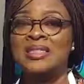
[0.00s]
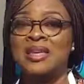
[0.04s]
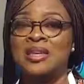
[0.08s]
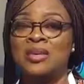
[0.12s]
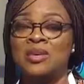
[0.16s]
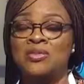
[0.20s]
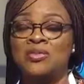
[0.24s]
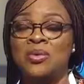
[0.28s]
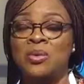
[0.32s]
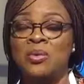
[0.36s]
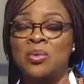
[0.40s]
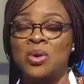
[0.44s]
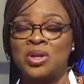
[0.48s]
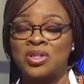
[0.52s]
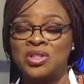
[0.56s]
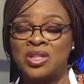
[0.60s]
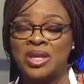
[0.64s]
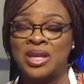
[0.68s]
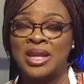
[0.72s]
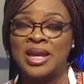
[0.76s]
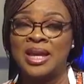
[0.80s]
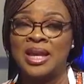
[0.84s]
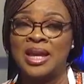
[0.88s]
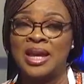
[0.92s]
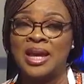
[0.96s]
I thank you for
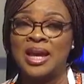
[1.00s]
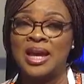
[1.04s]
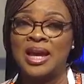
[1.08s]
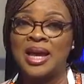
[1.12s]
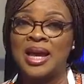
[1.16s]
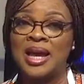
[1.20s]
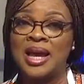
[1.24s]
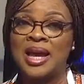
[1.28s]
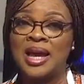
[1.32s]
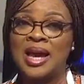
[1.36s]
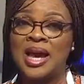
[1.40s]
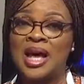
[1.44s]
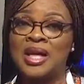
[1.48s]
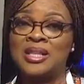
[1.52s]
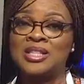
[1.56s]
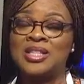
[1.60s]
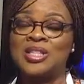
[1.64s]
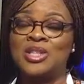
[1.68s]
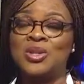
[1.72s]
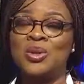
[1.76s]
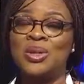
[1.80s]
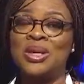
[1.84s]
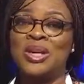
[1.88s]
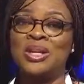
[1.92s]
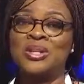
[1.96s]
watching. I'll
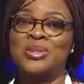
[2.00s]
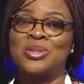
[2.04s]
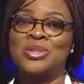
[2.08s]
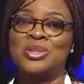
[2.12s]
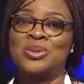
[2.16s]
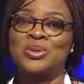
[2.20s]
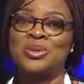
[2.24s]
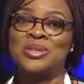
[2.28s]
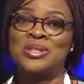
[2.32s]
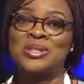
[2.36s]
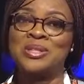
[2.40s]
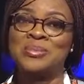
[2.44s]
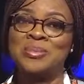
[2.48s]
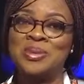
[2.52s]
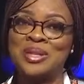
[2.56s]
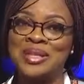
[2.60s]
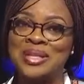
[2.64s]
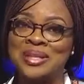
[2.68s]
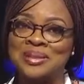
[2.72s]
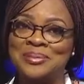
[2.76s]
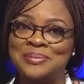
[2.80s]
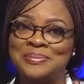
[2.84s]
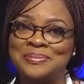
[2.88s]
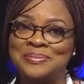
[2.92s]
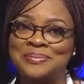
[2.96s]
see you again on Seriously
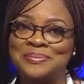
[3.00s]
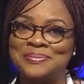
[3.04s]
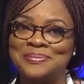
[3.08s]
Speaking.